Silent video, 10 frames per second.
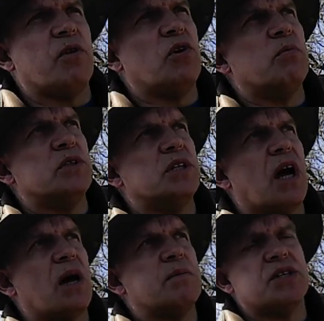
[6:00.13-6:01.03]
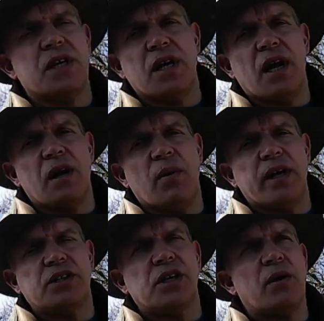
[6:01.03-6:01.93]
the numbers that I'm seeing anyway.
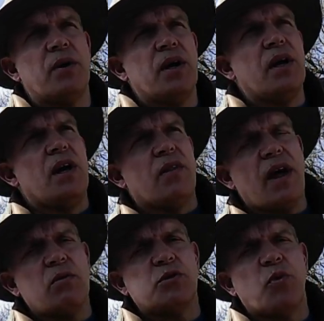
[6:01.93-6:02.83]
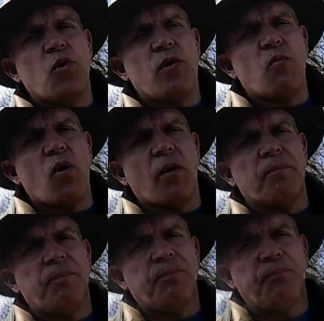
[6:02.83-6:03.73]
So that was point
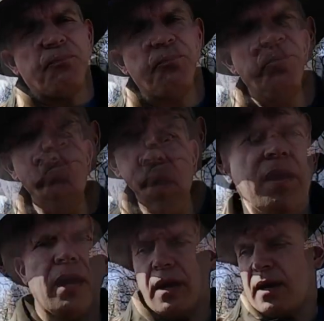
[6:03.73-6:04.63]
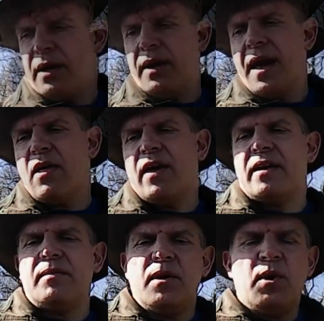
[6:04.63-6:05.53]
one. Now
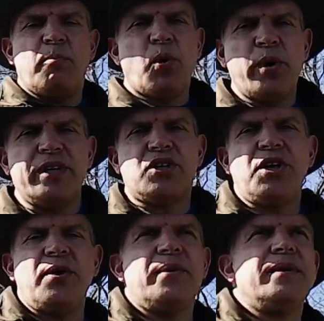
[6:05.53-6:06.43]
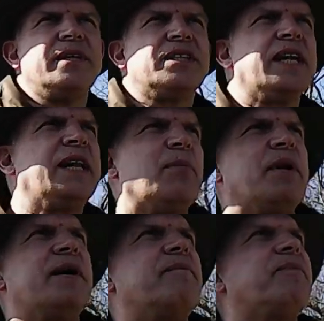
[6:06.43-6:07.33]
then, point two is a little
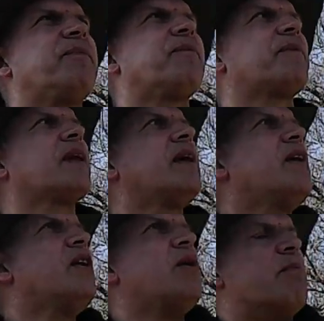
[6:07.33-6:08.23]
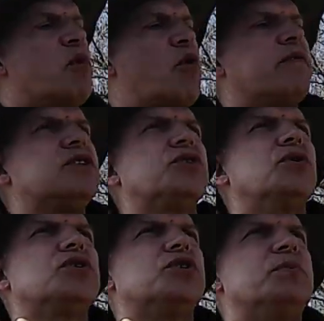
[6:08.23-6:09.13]
bit more of a
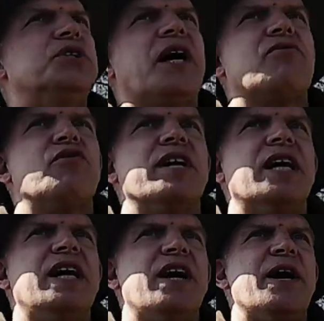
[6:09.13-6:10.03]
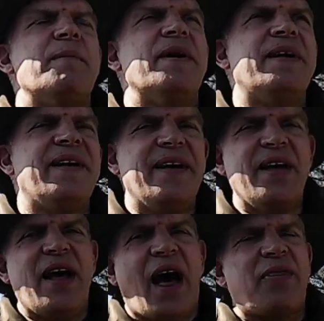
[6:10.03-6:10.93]
sore subject, really.
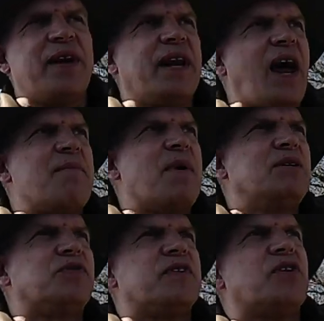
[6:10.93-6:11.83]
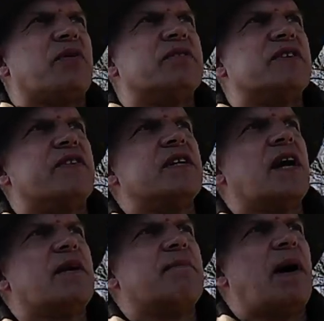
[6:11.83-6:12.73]
I think, like most photographers, and
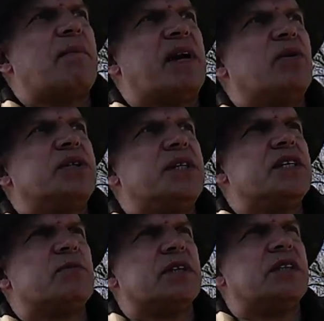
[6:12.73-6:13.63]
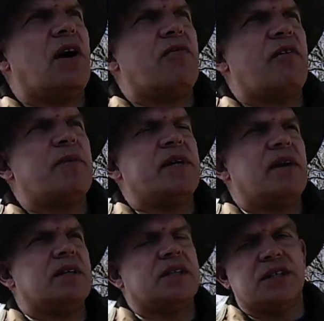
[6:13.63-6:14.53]
I'm guilty of this myself, I've
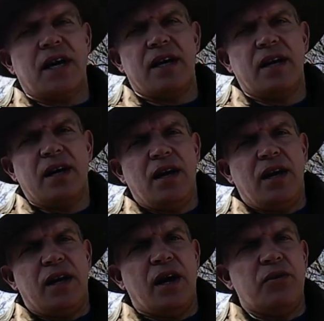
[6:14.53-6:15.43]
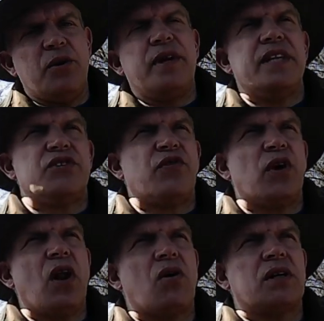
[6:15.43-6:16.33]
been, as I said, you know, doing this for
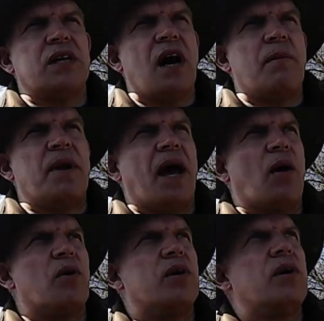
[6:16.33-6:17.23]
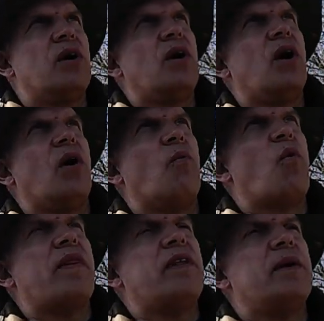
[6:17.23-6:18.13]
a long time now, and
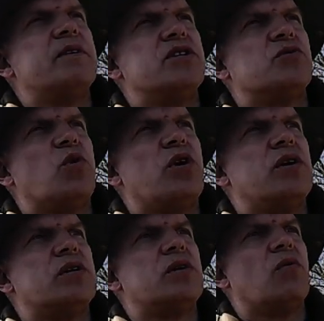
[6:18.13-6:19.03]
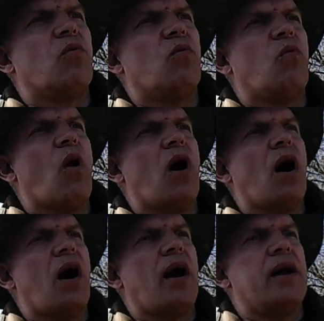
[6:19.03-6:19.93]
when the images weren't what
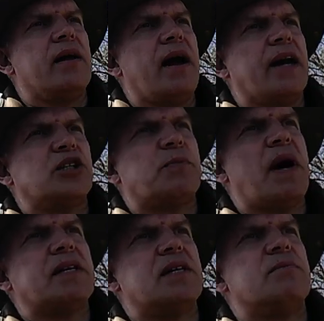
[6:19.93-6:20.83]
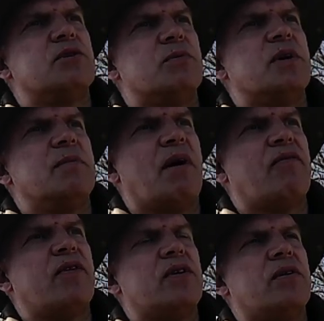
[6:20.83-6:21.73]
I expected them to be, my
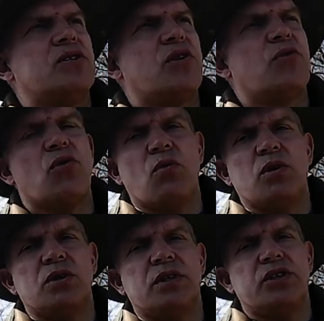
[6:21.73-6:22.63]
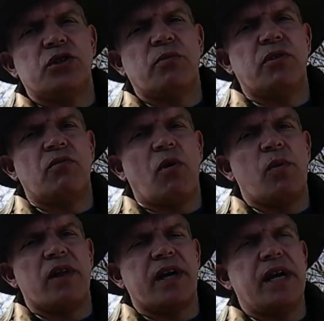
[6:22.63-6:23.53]
first thought was there's something wrong
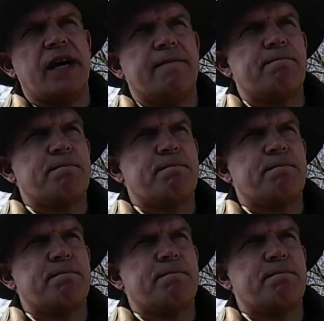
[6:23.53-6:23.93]
with the kit.